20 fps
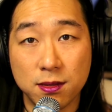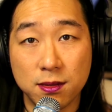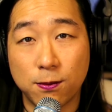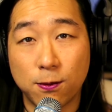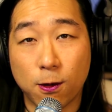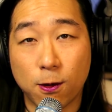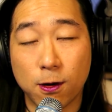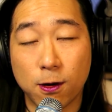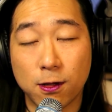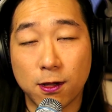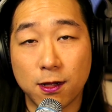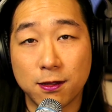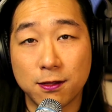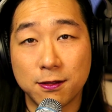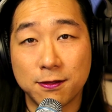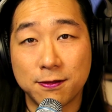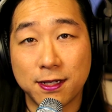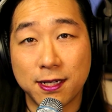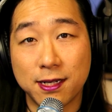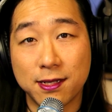where all
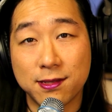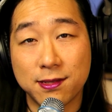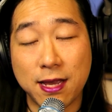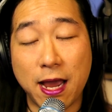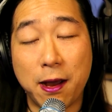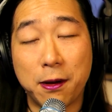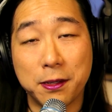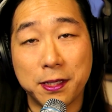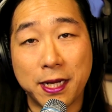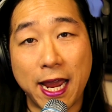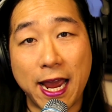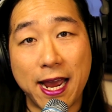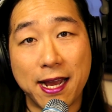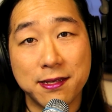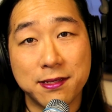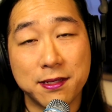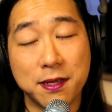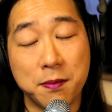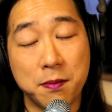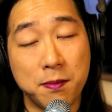of us
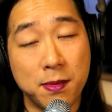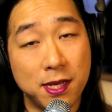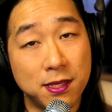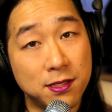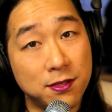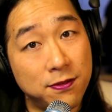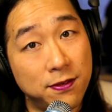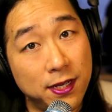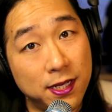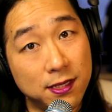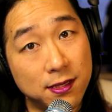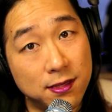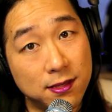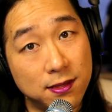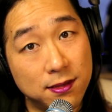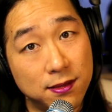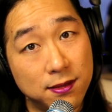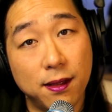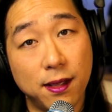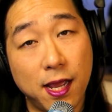outcasts and
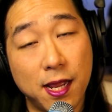misfits